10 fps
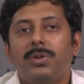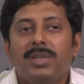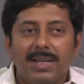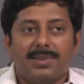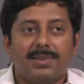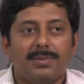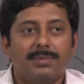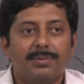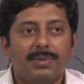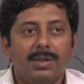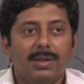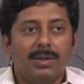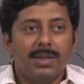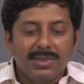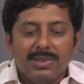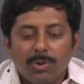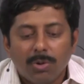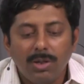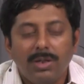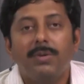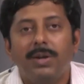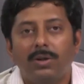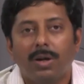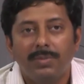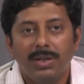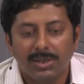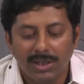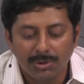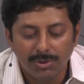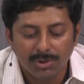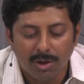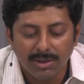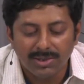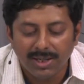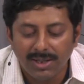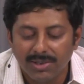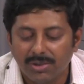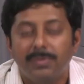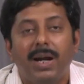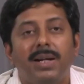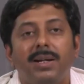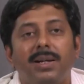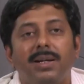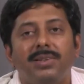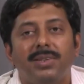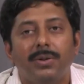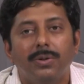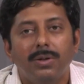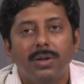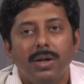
Yes. That is a so-called trivial combination. I choose all the scalars to be identically 0.